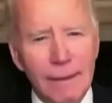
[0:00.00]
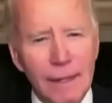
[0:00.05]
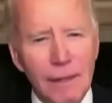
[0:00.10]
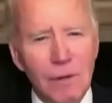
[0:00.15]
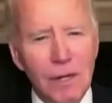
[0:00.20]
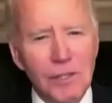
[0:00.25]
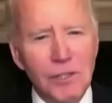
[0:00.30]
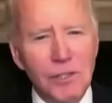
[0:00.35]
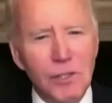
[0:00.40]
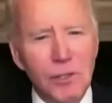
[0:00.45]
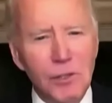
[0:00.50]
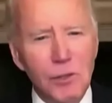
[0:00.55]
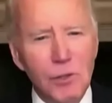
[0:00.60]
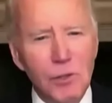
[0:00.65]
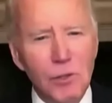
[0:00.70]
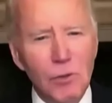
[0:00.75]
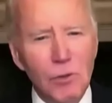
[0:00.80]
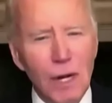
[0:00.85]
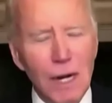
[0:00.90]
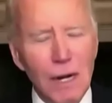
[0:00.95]
He wants to
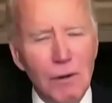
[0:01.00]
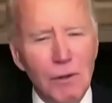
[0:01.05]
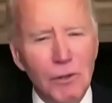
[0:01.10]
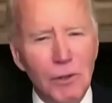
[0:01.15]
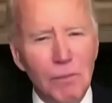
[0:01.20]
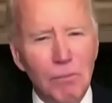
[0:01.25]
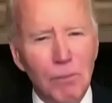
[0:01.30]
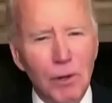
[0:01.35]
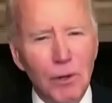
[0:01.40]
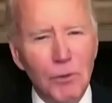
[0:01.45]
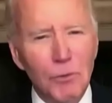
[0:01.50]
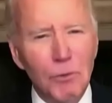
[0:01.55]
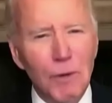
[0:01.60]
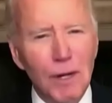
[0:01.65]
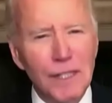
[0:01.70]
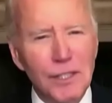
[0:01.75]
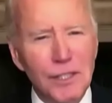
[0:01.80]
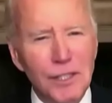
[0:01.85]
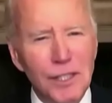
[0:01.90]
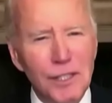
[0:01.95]
do away with the
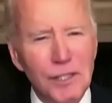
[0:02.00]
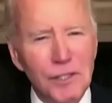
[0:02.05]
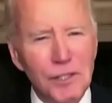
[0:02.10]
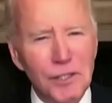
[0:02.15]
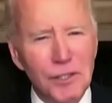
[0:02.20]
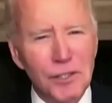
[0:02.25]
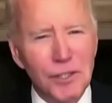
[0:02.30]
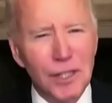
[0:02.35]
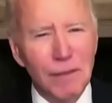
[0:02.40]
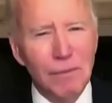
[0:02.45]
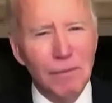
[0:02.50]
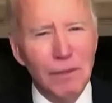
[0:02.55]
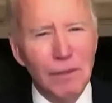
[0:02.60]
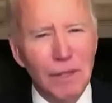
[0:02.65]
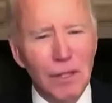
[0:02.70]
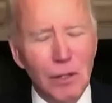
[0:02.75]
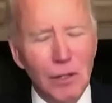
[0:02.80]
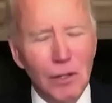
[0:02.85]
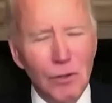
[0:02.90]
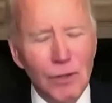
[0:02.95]
birthright citizenship.
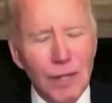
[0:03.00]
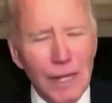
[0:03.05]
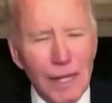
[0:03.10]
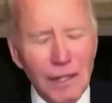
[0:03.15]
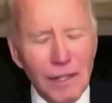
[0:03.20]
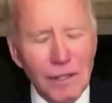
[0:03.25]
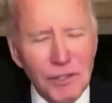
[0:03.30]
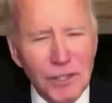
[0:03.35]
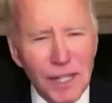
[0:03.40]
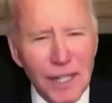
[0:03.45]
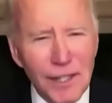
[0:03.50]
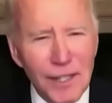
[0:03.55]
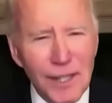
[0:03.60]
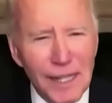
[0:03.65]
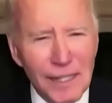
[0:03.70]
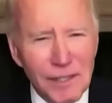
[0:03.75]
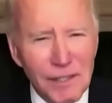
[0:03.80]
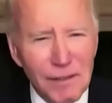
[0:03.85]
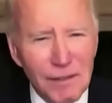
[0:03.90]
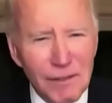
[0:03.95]
Who the hell has said
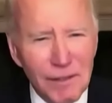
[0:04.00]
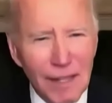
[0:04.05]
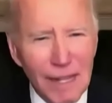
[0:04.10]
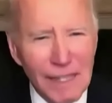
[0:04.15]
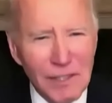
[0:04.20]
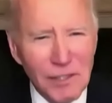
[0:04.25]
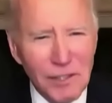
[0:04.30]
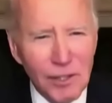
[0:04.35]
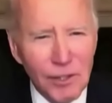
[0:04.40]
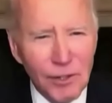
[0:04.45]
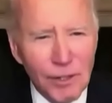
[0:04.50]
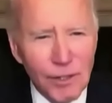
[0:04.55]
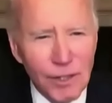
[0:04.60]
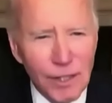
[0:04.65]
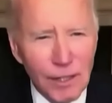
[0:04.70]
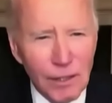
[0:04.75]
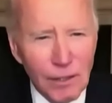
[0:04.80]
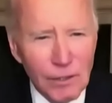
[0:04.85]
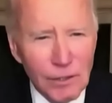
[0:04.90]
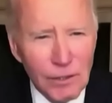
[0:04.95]
that in the last
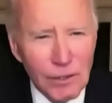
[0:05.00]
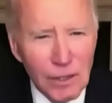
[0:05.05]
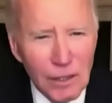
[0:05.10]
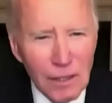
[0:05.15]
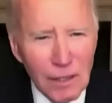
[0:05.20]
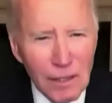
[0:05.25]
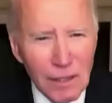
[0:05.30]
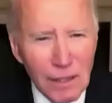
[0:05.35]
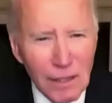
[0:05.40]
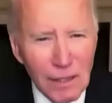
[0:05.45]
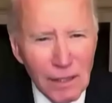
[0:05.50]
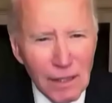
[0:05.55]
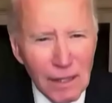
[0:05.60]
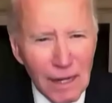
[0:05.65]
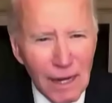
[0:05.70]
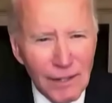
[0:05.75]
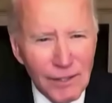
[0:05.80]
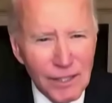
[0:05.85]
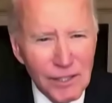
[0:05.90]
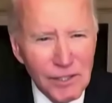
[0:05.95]
hundred years?
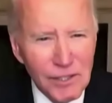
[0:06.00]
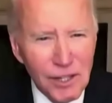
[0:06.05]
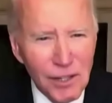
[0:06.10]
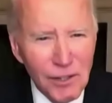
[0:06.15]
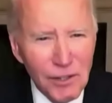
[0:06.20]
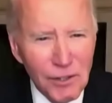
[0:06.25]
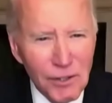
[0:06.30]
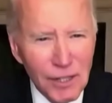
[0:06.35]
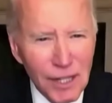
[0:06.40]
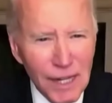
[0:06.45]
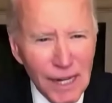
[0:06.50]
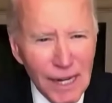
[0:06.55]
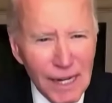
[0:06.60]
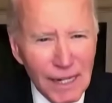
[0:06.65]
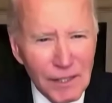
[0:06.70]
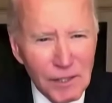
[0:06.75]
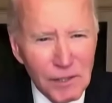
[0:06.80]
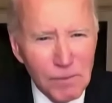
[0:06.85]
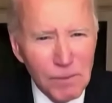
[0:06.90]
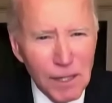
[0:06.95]
And just the other
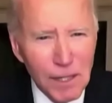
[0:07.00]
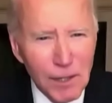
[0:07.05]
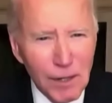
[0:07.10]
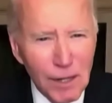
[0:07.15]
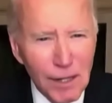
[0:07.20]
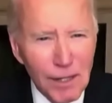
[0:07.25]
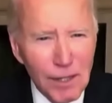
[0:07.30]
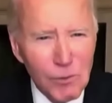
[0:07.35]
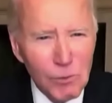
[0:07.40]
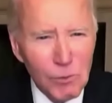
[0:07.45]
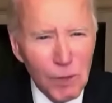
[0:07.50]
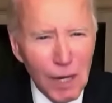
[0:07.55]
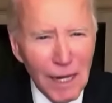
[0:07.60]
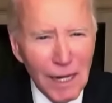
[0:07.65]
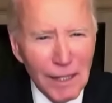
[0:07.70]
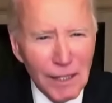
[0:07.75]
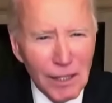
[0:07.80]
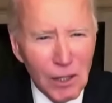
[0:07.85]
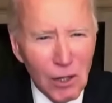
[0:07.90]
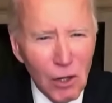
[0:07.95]
day, a speaker at his
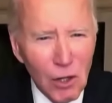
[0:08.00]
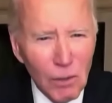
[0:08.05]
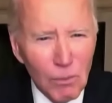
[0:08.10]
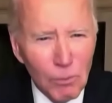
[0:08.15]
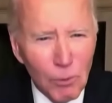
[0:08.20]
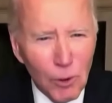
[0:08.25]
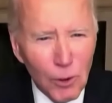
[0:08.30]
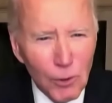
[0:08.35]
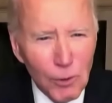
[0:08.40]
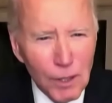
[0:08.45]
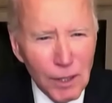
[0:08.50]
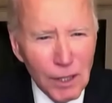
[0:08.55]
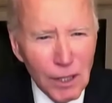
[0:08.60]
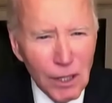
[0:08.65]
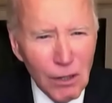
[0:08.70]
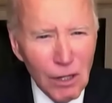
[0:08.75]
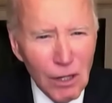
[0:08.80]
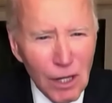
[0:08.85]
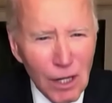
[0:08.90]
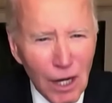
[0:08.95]
rally called Puerto
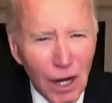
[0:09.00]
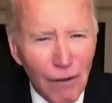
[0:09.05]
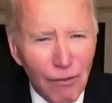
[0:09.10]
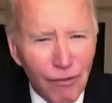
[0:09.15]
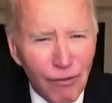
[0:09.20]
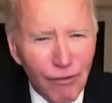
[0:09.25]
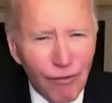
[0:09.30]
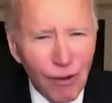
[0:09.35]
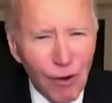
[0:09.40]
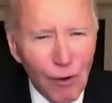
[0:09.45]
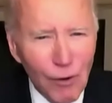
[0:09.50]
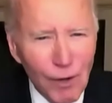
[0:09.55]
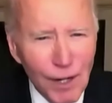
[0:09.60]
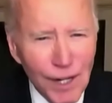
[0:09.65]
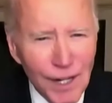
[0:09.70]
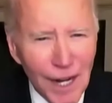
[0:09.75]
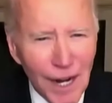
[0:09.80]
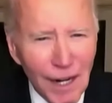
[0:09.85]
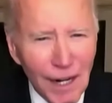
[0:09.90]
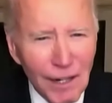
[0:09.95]
Rico a
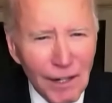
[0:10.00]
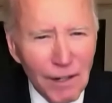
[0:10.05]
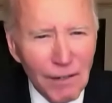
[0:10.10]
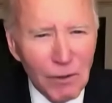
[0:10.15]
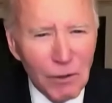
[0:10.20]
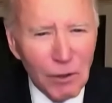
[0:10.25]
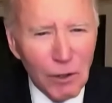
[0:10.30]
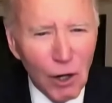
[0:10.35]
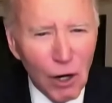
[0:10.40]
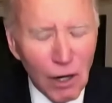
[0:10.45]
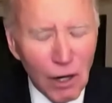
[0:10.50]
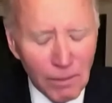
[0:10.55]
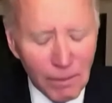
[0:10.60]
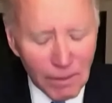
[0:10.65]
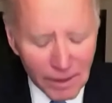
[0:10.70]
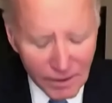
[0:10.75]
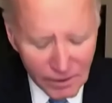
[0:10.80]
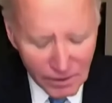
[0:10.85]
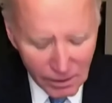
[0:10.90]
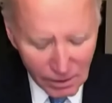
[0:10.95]
floating island of
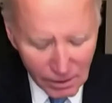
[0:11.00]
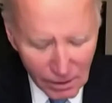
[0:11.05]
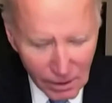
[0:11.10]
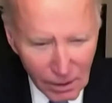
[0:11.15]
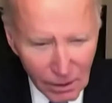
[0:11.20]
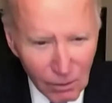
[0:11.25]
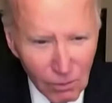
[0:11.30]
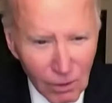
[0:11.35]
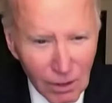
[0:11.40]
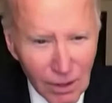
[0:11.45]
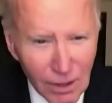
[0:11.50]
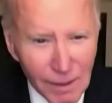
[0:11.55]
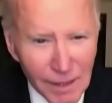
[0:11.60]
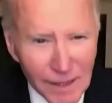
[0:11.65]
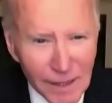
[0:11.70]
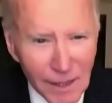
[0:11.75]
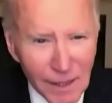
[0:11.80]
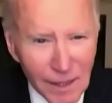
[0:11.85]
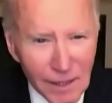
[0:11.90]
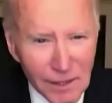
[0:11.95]
garbage. Well, let
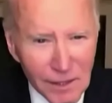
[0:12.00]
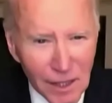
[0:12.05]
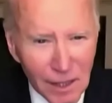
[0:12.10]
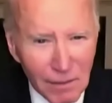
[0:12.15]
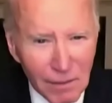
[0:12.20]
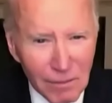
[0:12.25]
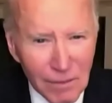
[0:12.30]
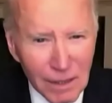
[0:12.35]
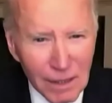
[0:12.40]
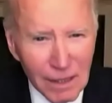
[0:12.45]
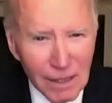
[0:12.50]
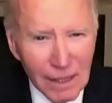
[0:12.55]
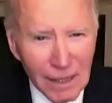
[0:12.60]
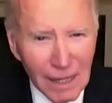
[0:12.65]
me tell you something.